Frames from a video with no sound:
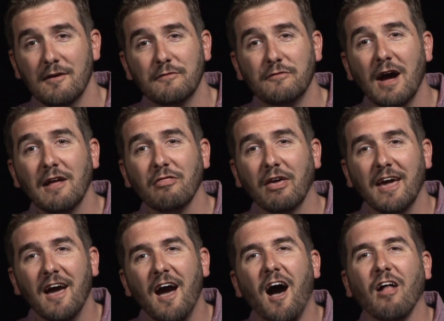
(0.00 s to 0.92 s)

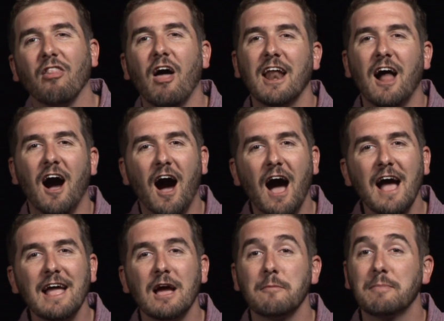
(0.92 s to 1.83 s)
Finally, a light
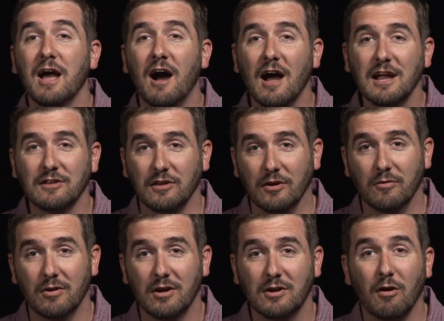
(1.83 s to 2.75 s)
high and behind you,
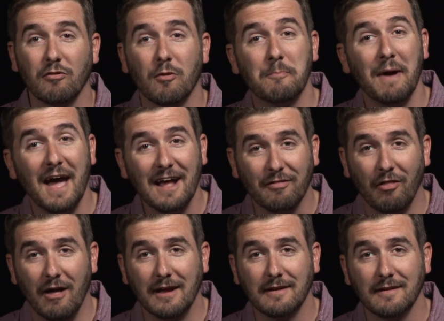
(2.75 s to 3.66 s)
called the
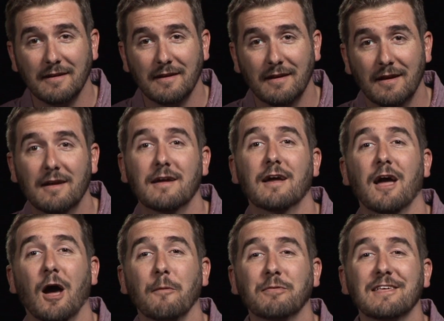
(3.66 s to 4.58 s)
backlight,
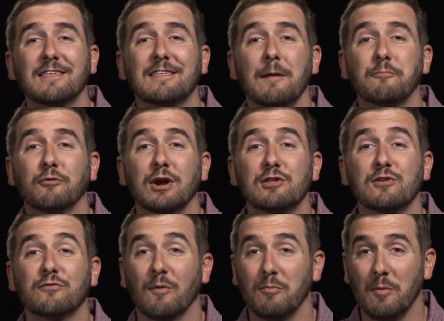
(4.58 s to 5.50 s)
helps to separate
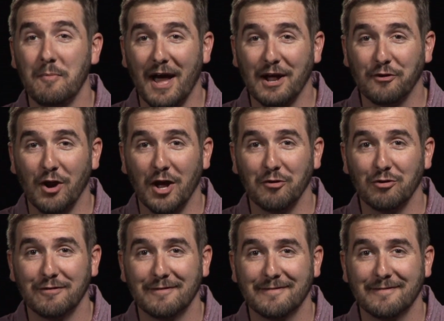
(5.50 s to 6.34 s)
you from the background.